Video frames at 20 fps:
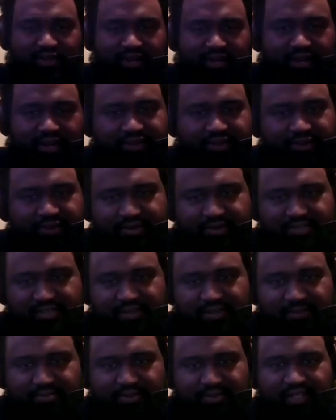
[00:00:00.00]
Are yours
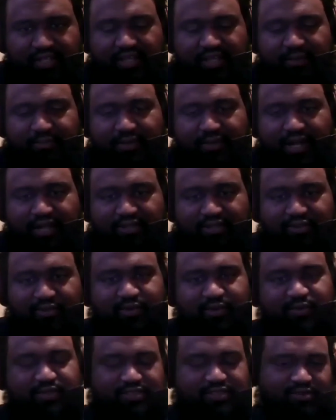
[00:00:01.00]
completely unblocked,
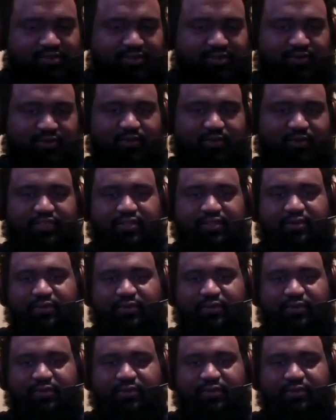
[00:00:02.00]
or what's going on with you?